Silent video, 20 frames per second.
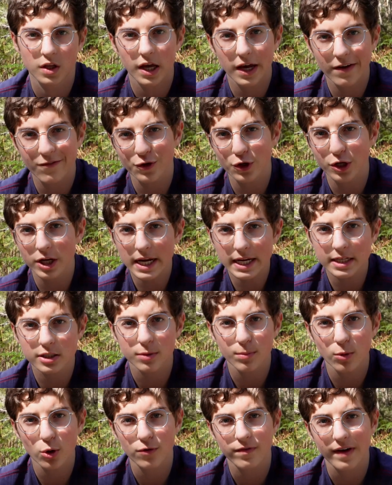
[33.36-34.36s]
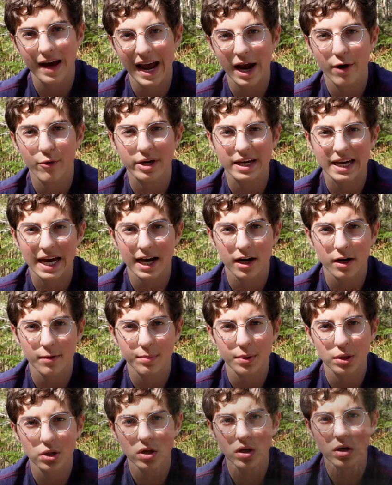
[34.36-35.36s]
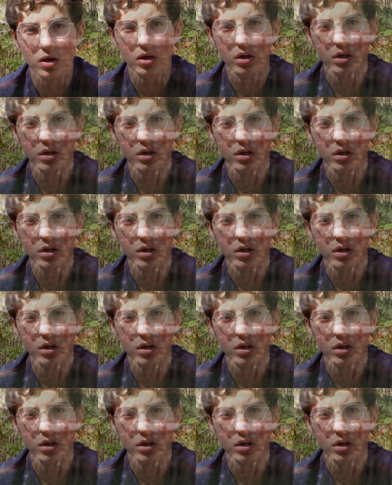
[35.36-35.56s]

If you need to move a hairy caterpillar,